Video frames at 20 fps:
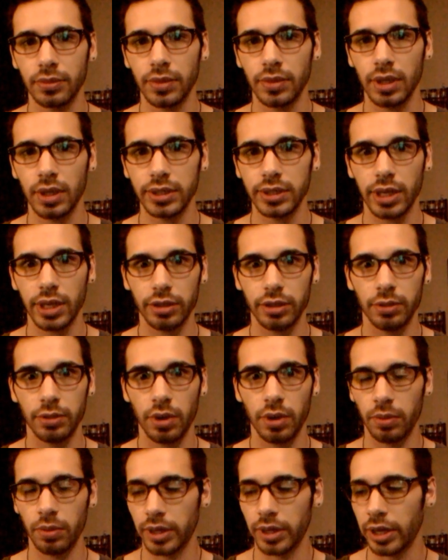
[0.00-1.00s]
tell you
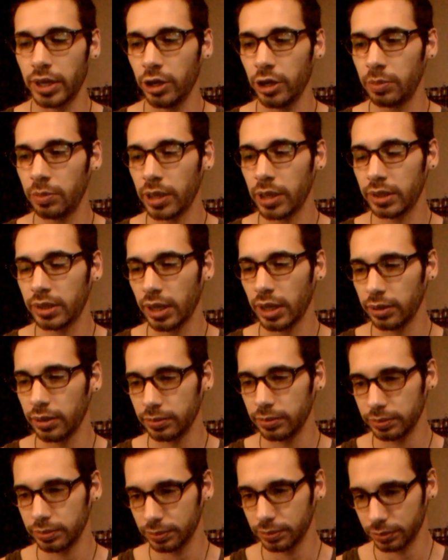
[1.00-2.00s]
all what I know about that,
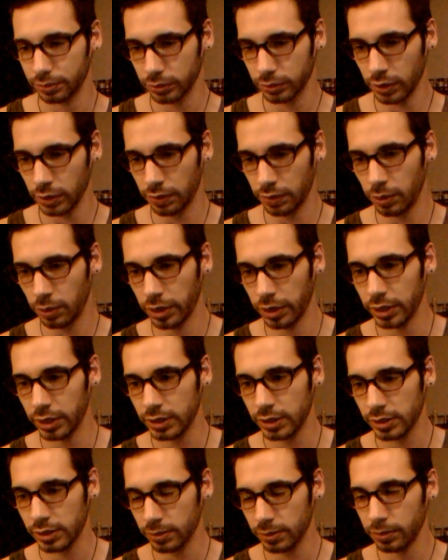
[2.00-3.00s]
of
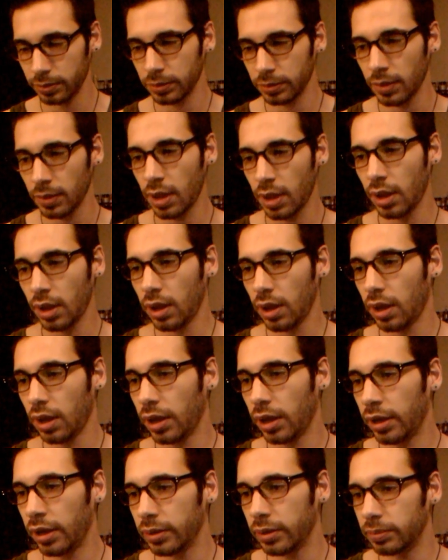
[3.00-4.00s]
course.
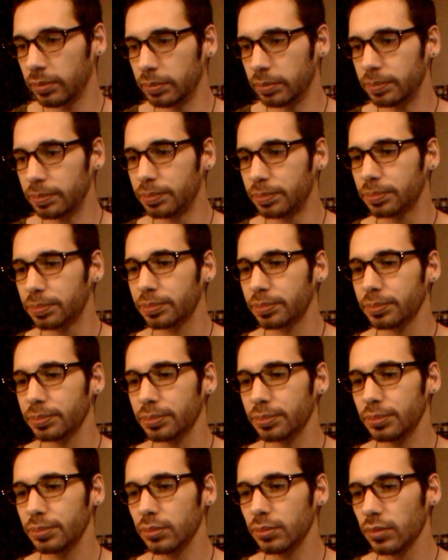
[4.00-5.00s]

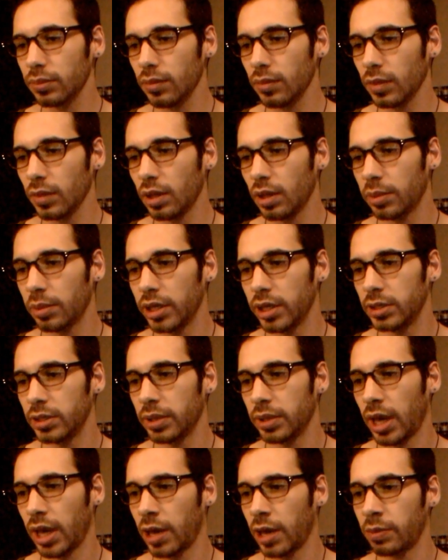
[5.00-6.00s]
But I do want
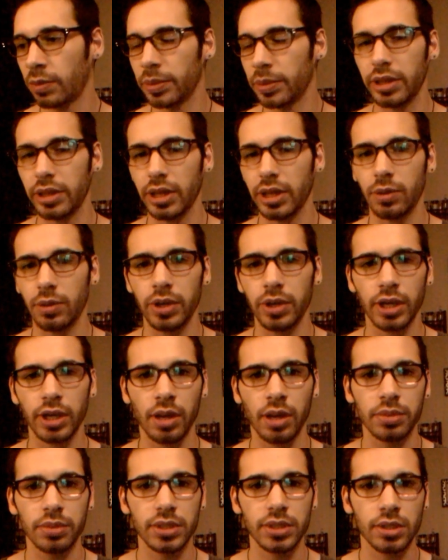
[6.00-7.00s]
to add one more thing. When it
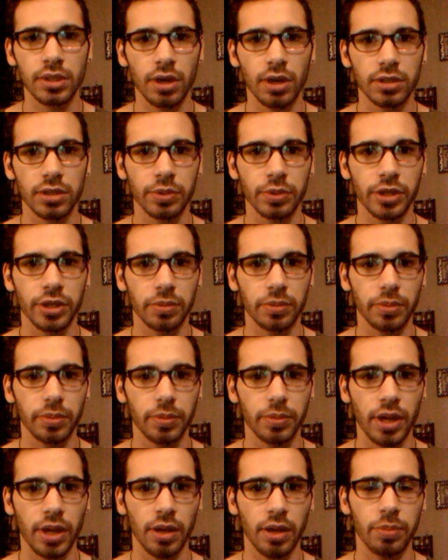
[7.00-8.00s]
comes to dolls where you're
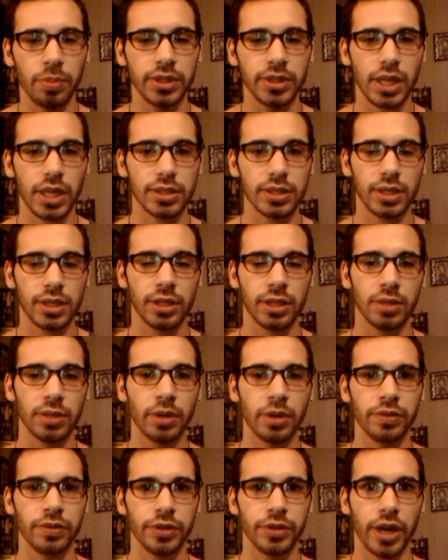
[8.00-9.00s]
possessing them
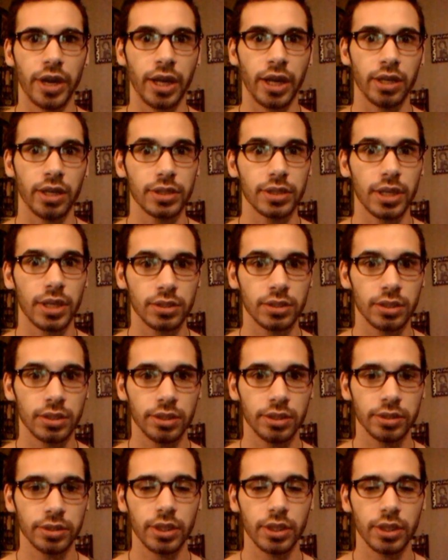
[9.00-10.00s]
of your ancestors,